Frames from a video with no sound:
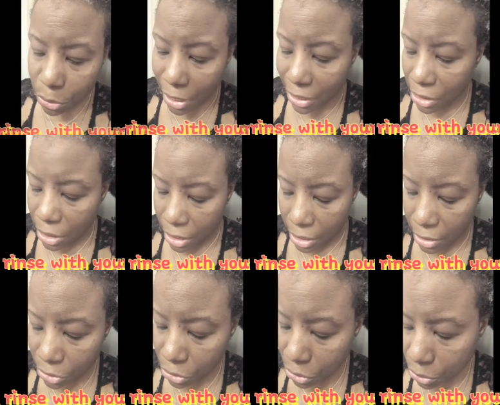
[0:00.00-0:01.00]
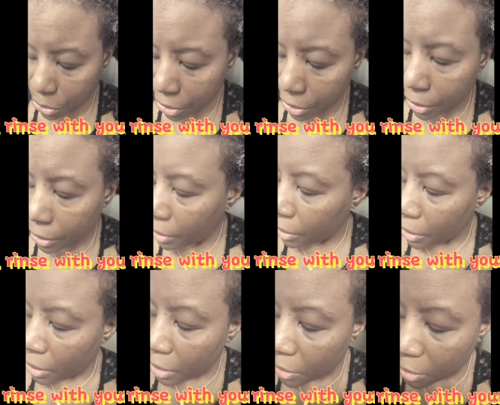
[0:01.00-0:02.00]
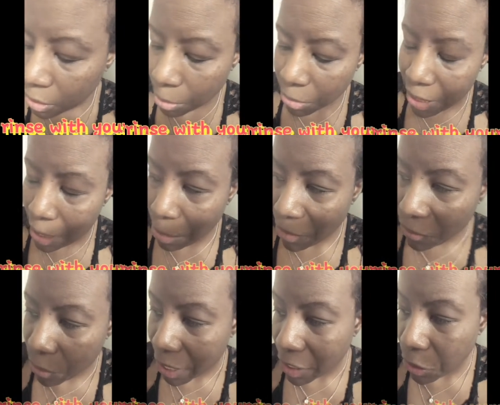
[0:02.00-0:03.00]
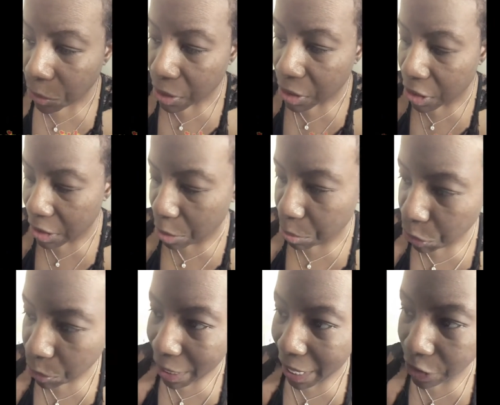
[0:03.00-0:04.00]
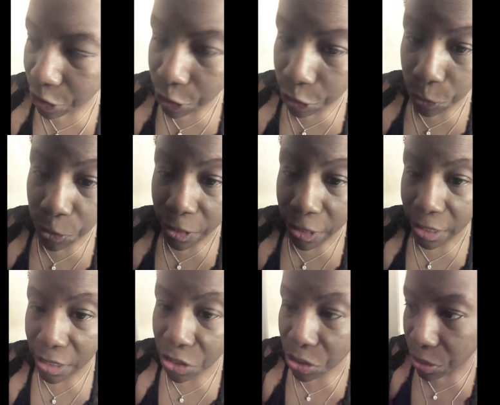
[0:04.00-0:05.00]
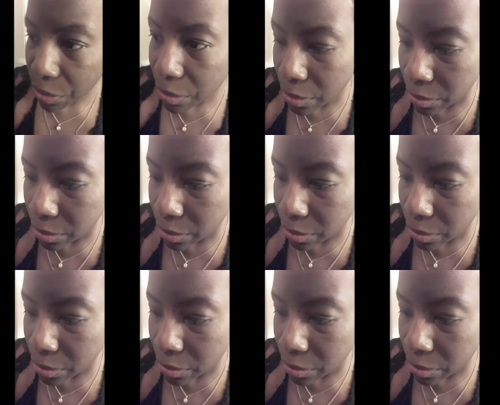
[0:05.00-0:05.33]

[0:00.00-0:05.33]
I'll tell you into sometime before I use the shampoo, I actually use a conditioner